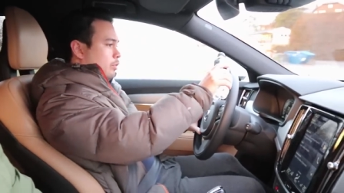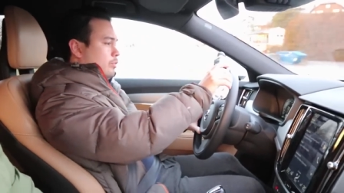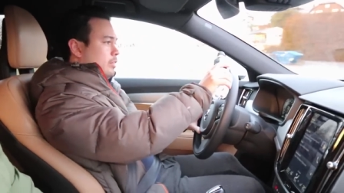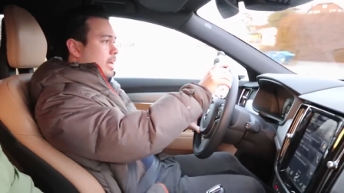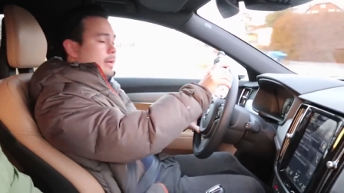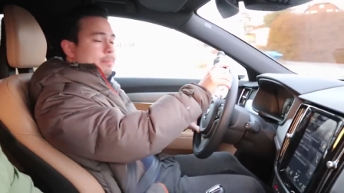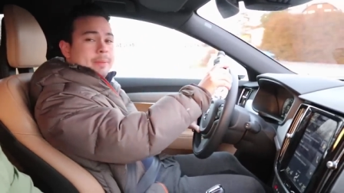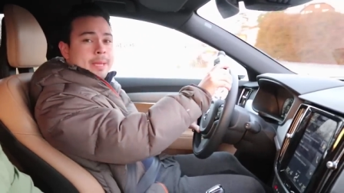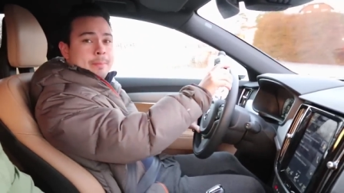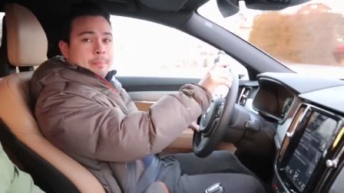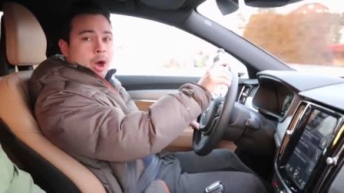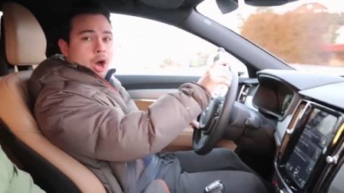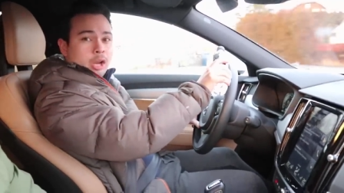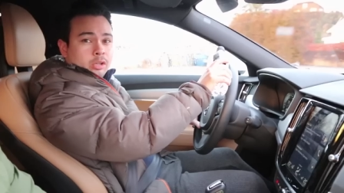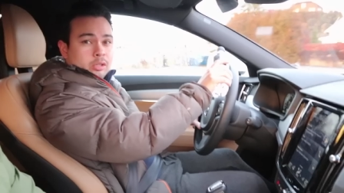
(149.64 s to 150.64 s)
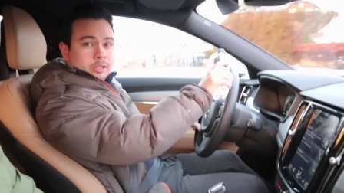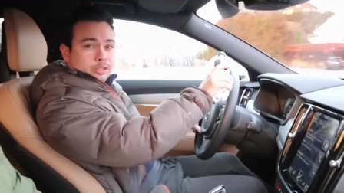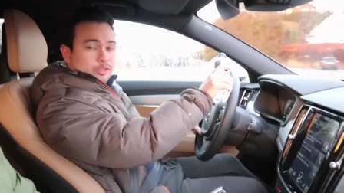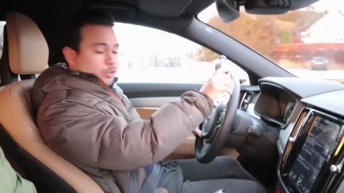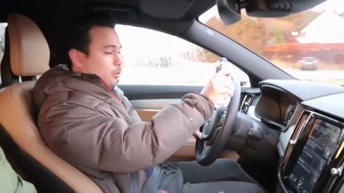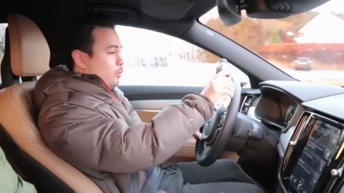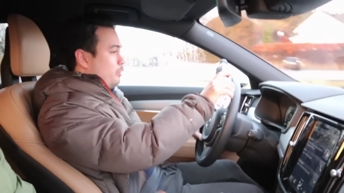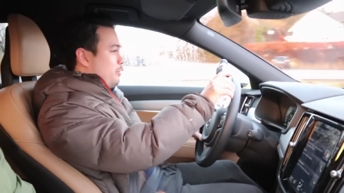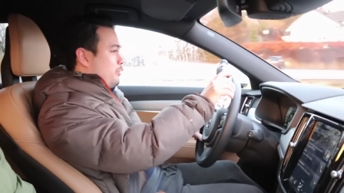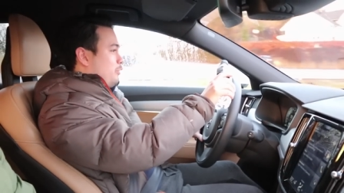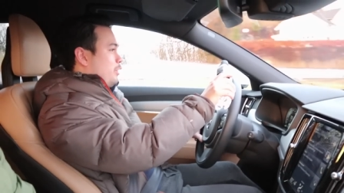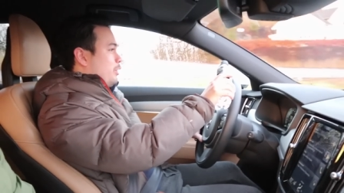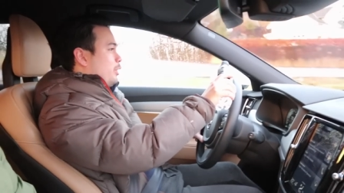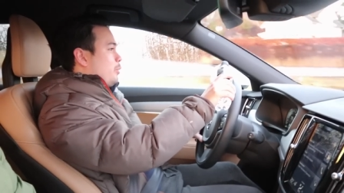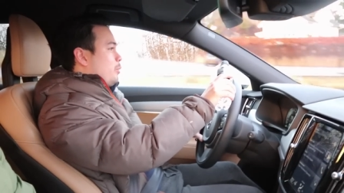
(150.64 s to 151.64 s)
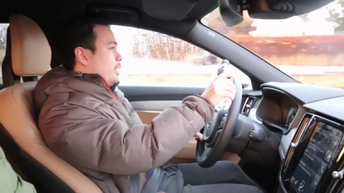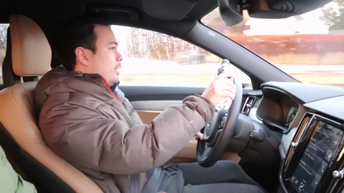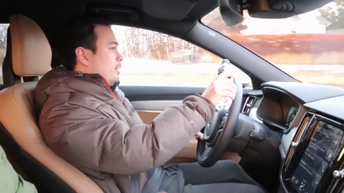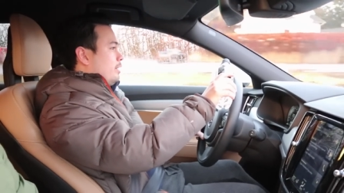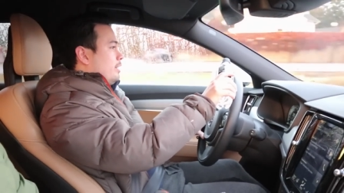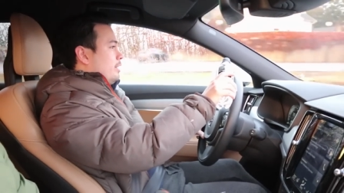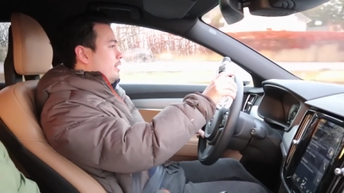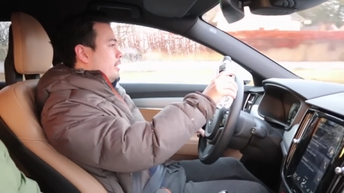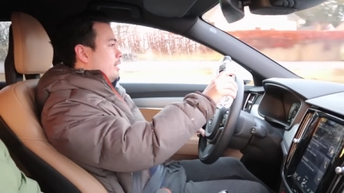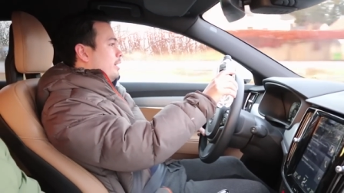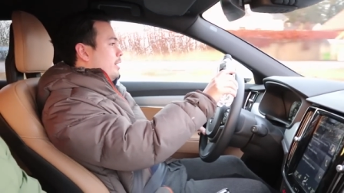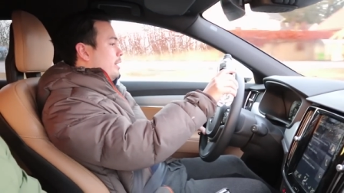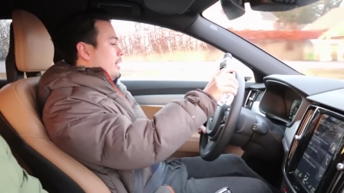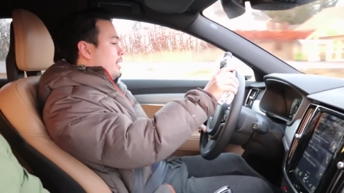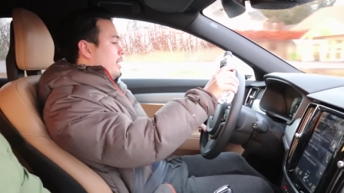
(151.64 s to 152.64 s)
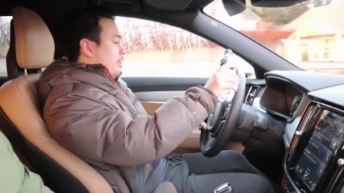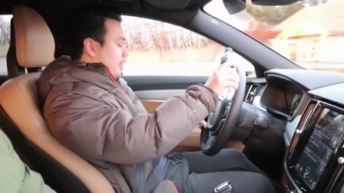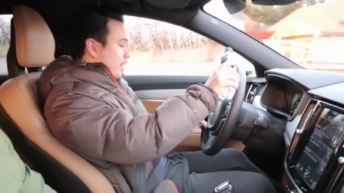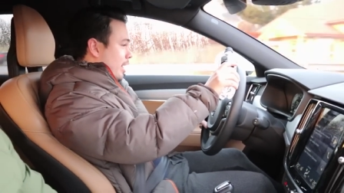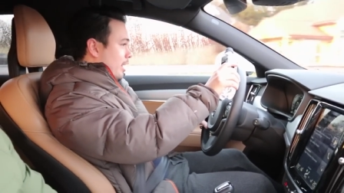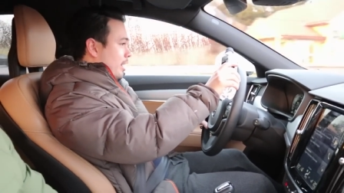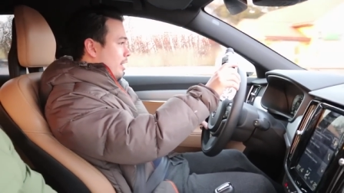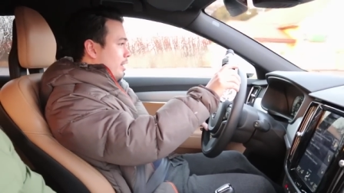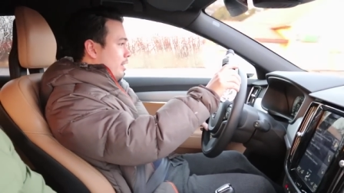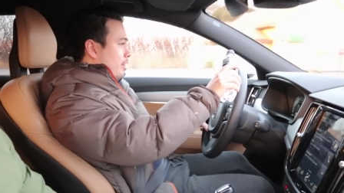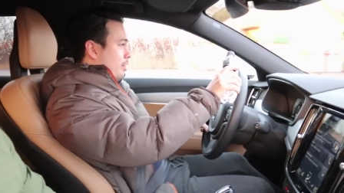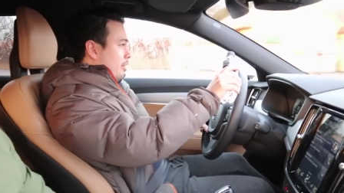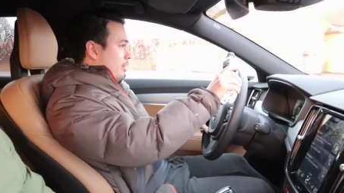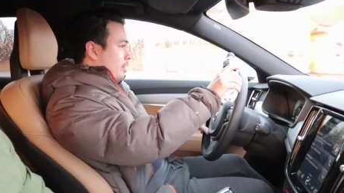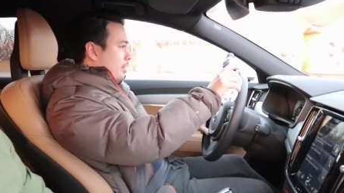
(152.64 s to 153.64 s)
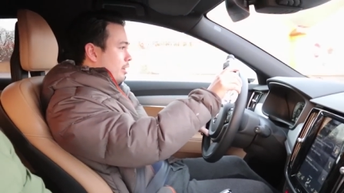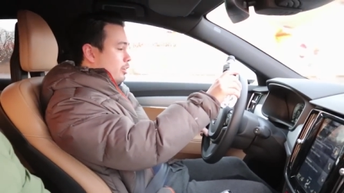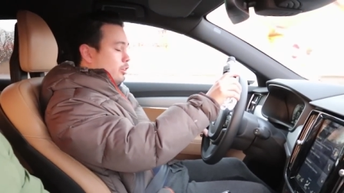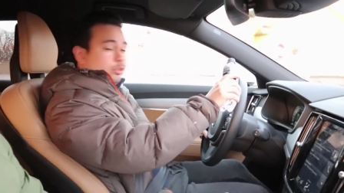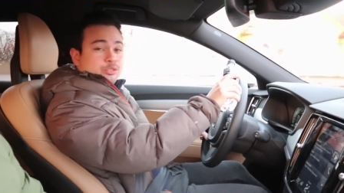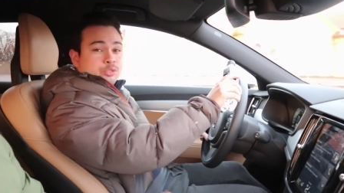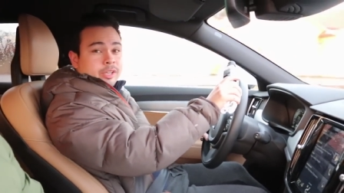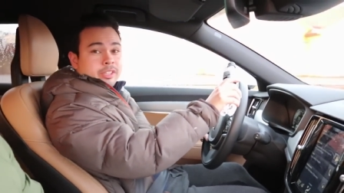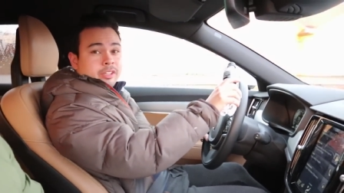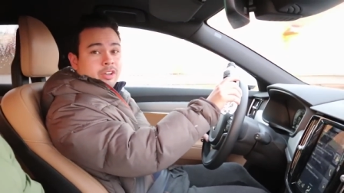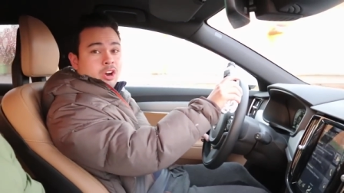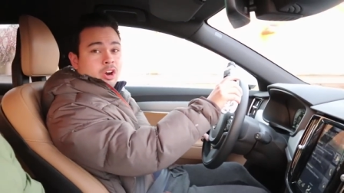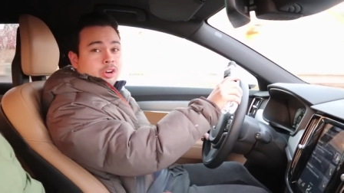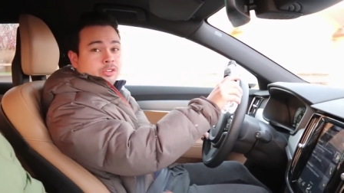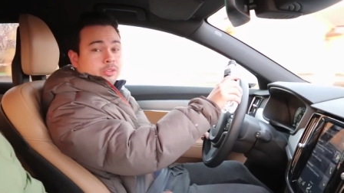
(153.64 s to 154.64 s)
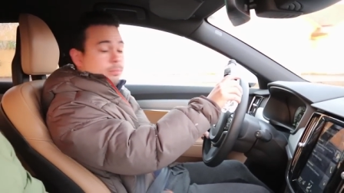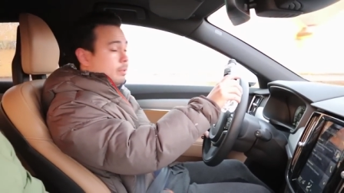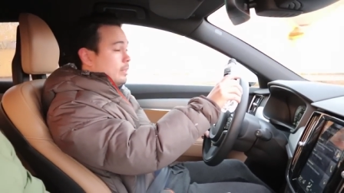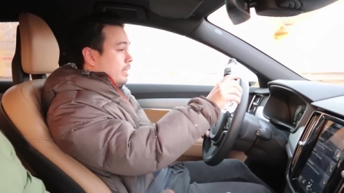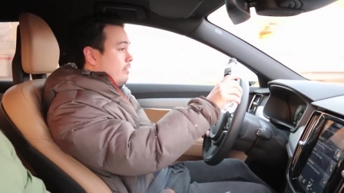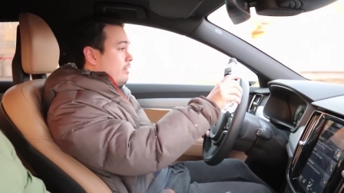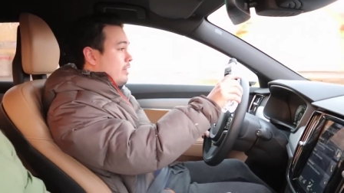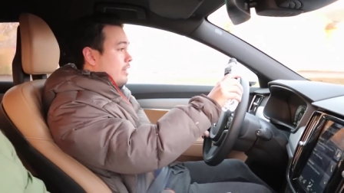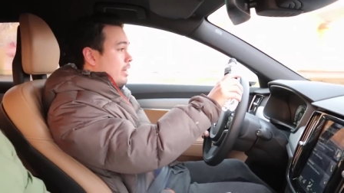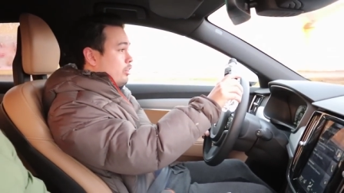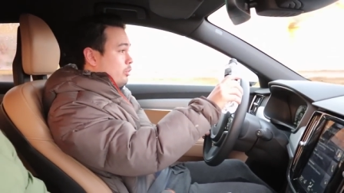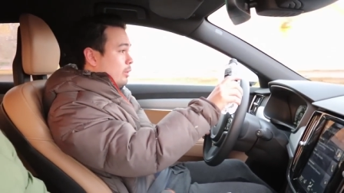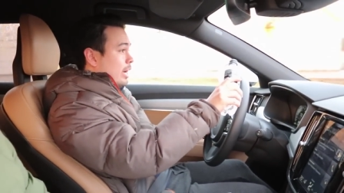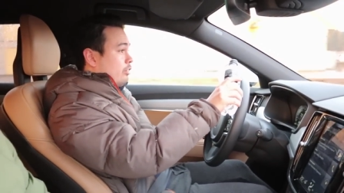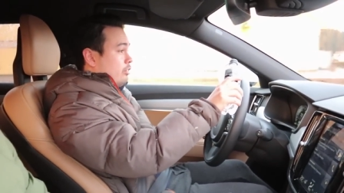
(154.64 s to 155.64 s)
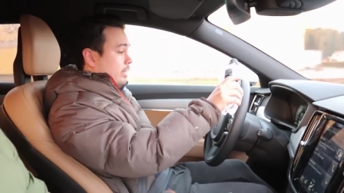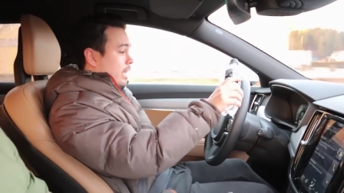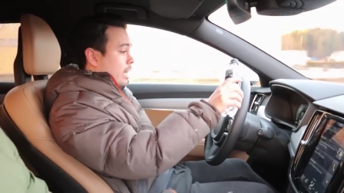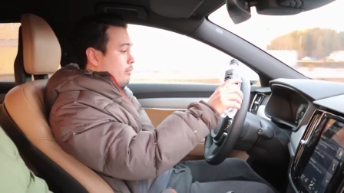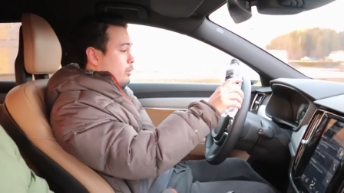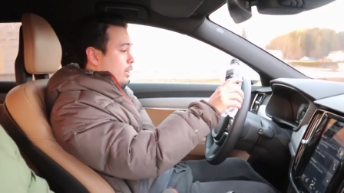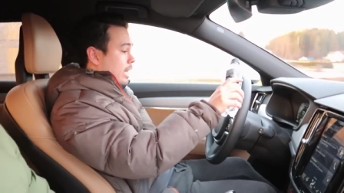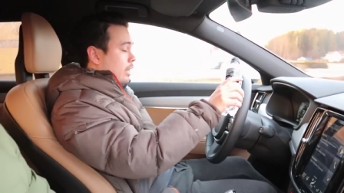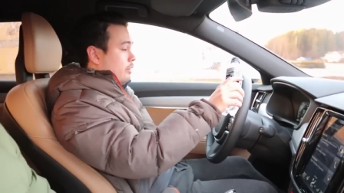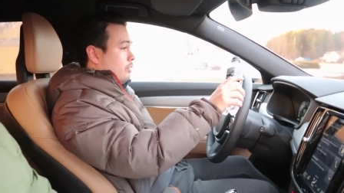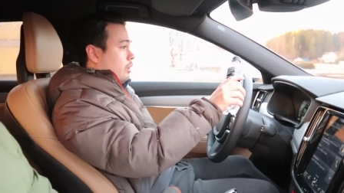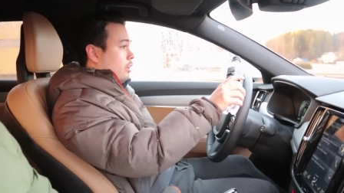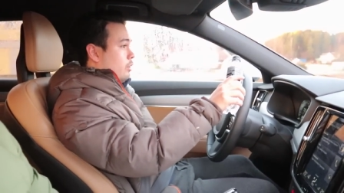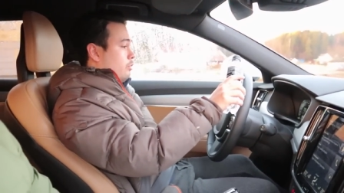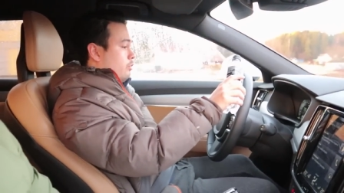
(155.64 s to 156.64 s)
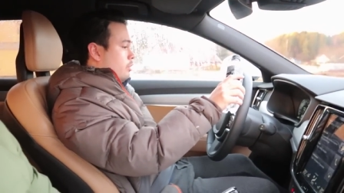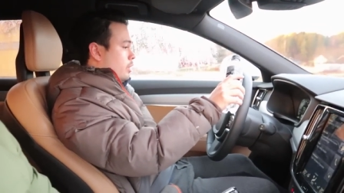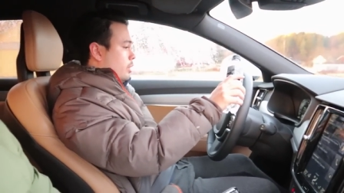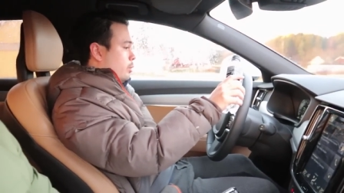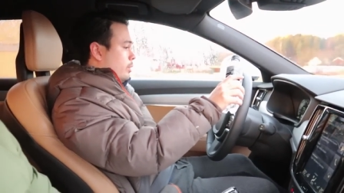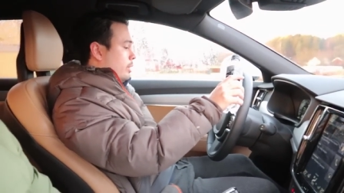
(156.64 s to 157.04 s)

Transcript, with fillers: tape a bottle to the steering wheel, and then the, you'll trick the car to believing that you actually have your hands on the steering